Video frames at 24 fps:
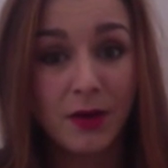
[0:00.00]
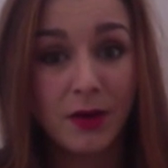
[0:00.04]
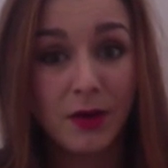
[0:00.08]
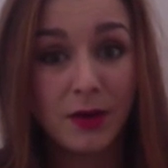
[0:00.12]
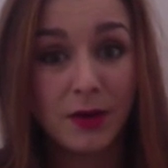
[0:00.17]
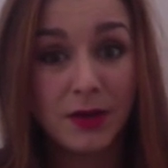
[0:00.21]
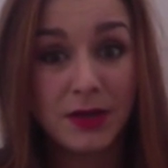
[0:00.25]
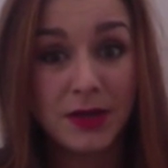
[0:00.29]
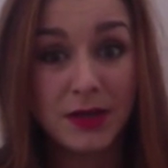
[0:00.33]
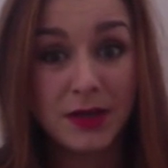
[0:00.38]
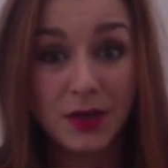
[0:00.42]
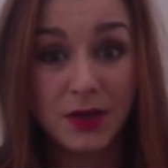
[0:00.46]

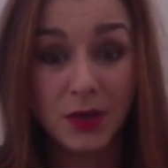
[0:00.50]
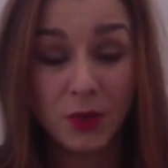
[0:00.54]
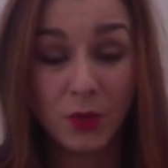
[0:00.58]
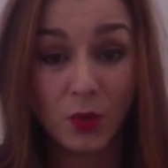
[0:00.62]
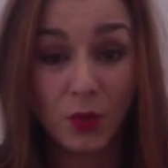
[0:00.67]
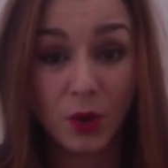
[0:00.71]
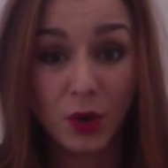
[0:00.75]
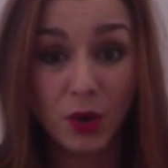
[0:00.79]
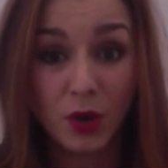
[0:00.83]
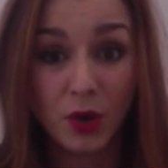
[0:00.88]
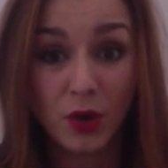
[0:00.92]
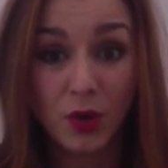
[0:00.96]
He didn't
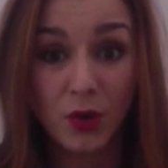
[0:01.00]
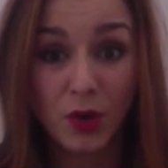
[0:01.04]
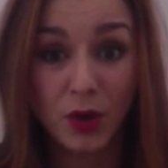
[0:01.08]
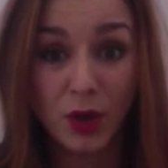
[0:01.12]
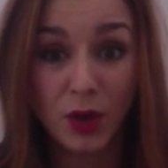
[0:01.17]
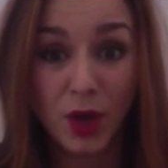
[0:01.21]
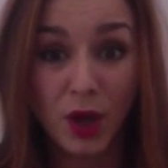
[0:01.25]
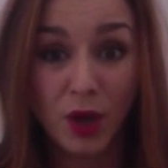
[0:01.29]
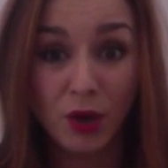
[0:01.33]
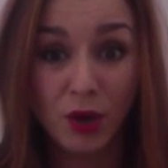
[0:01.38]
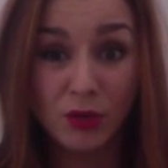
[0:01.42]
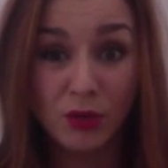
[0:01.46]
want to go
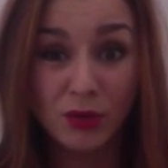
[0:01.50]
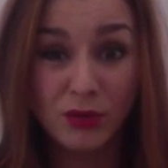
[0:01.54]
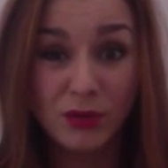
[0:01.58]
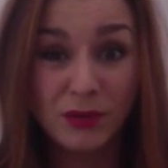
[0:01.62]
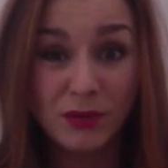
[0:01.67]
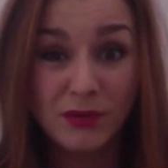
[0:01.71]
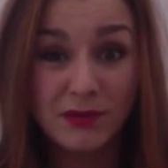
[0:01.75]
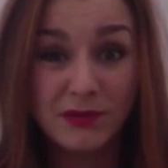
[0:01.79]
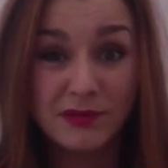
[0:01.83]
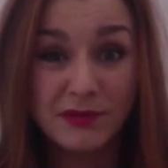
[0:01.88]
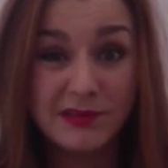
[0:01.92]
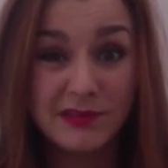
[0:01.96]
alone?
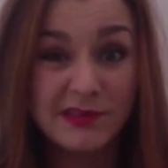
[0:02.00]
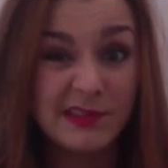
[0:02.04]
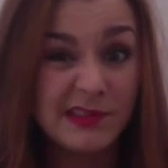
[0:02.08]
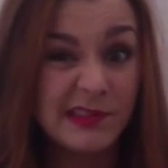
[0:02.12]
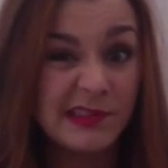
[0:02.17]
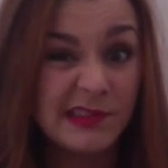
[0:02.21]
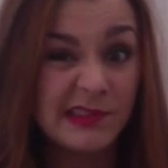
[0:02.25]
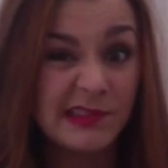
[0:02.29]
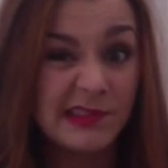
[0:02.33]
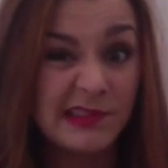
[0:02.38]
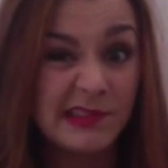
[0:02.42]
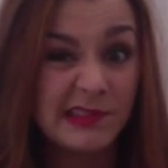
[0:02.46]

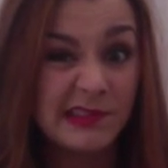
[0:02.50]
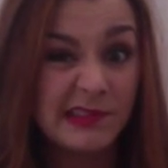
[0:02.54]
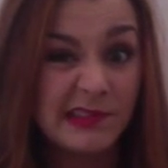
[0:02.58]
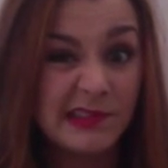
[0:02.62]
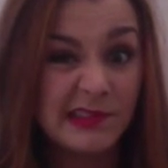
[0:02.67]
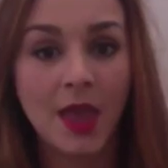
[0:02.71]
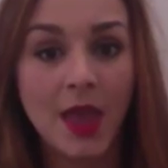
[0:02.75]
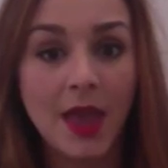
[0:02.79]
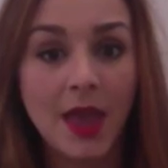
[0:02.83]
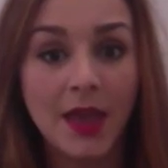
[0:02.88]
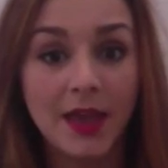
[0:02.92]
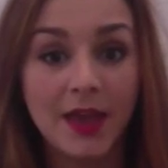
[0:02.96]

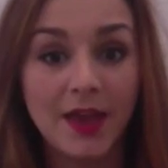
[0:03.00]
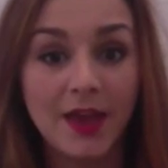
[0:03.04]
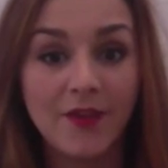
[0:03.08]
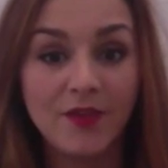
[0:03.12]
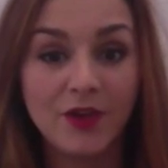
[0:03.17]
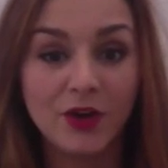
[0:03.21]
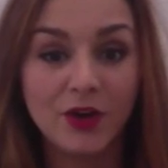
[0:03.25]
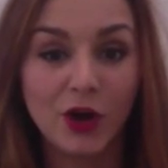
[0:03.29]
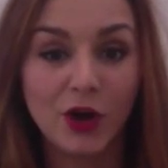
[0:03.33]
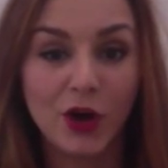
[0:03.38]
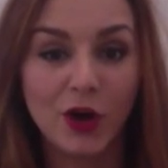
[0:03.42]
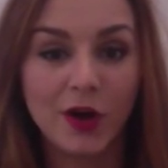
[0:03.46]

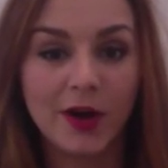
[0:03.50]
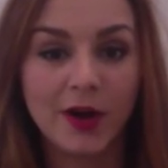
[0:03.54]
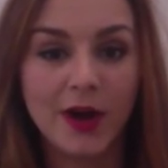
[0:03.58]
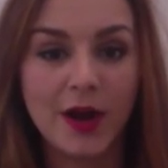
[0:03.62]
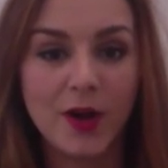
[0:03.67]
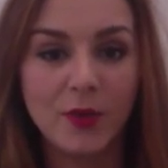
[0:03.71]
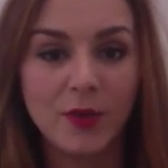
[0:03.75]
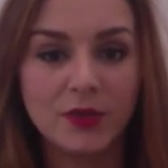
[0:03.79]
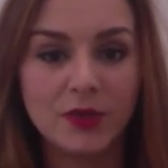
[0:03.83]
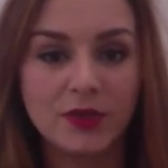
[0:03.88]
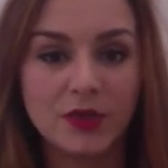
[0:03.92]
Kevin Garnett was